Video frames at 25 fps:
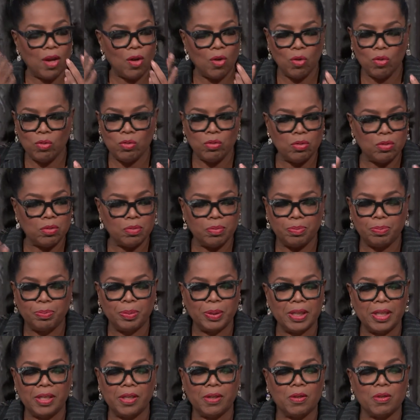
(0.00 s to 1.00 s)
own
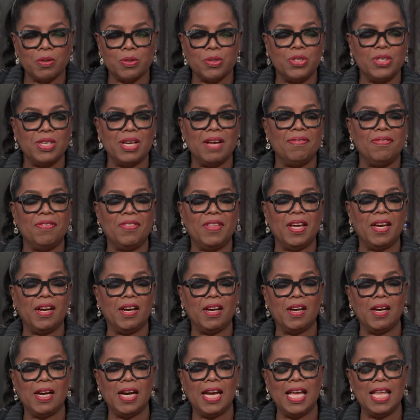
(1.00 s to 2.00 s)
political stuff
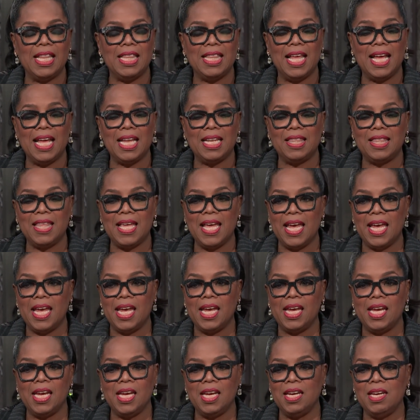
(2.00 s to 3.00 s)
there and that
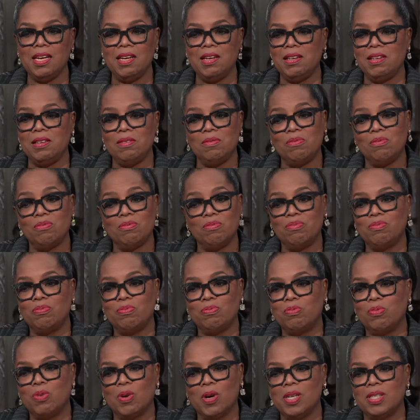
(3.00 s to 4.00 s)
they
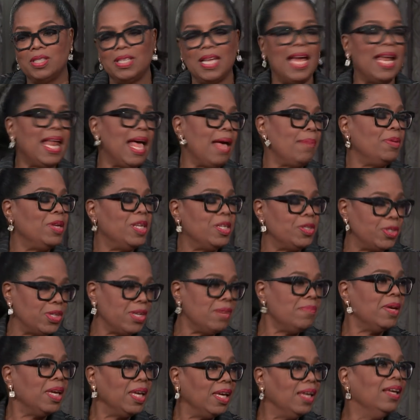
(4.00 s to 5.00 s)
weren't that happy to
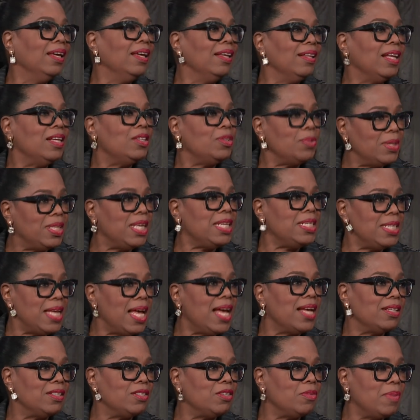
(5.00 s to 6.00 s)
see me. That's what they
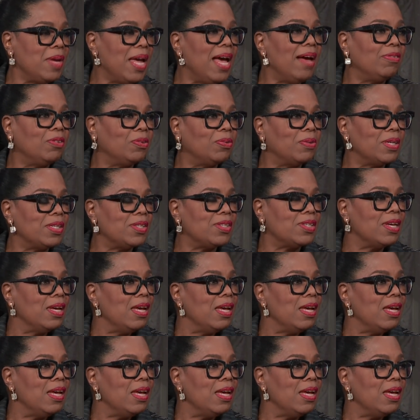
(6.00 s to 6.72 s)
said to me afterwards.